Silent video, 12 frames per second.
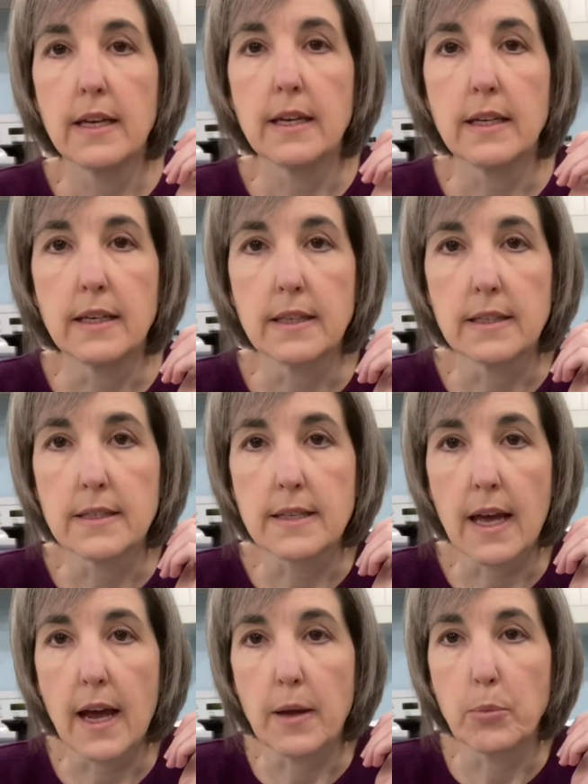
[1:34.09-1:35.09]
is
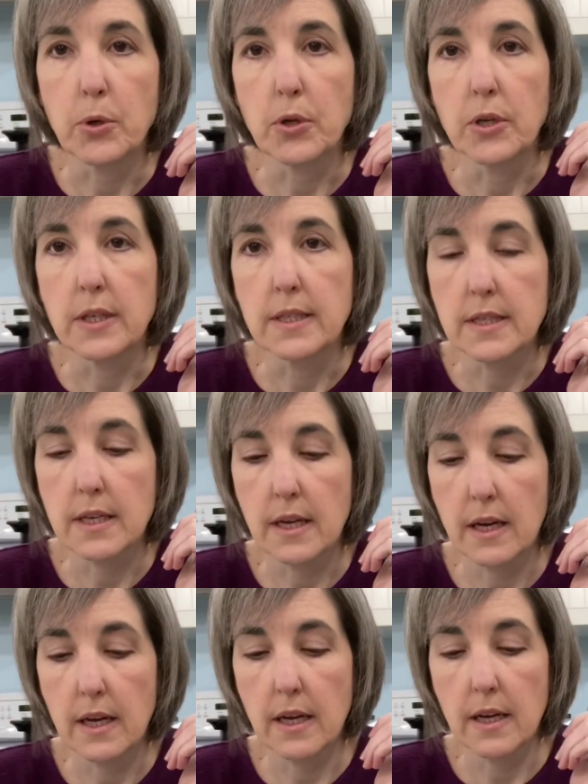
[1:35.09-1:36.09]

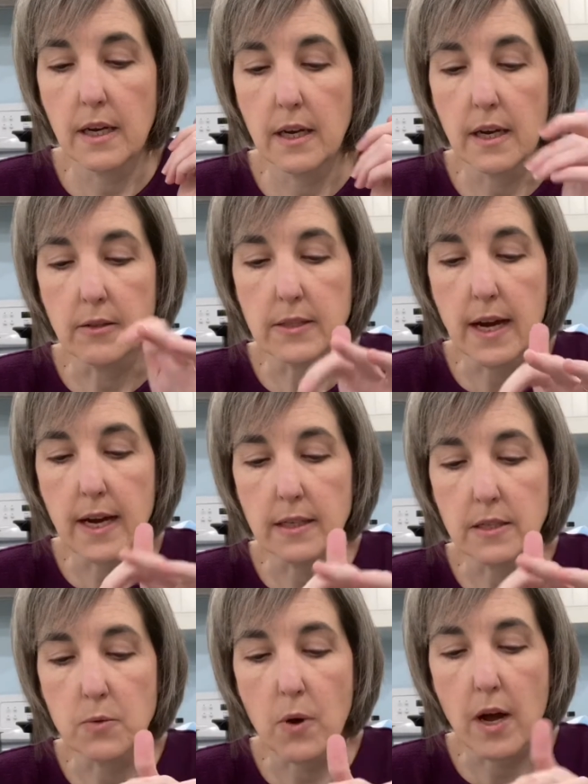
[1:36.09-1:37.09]
I'll dye a
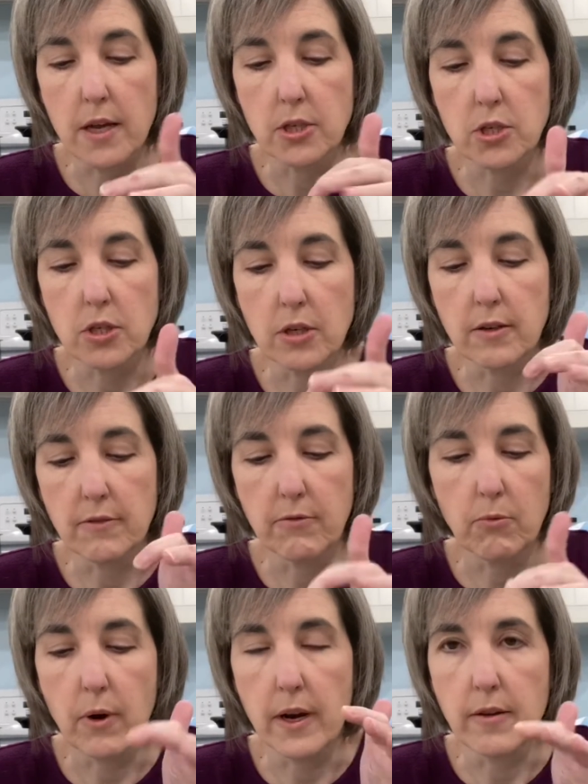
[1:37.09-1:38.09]
swatch of
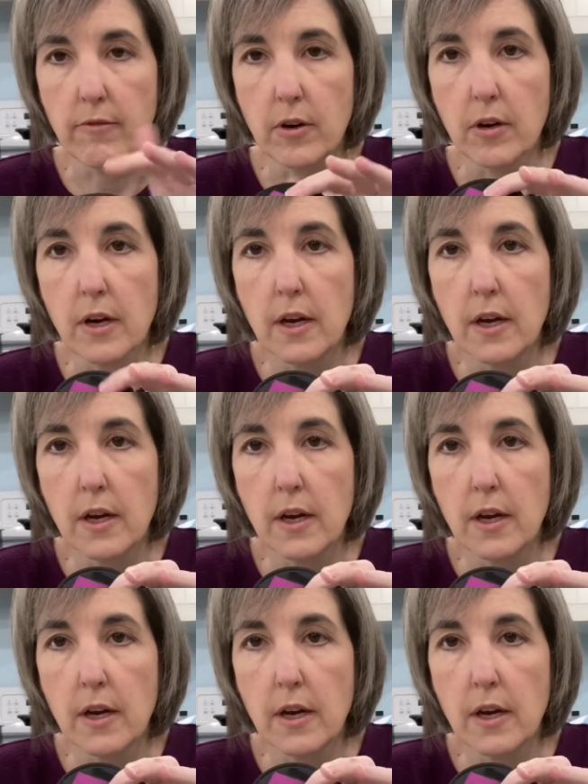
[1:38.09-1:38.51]
whatever.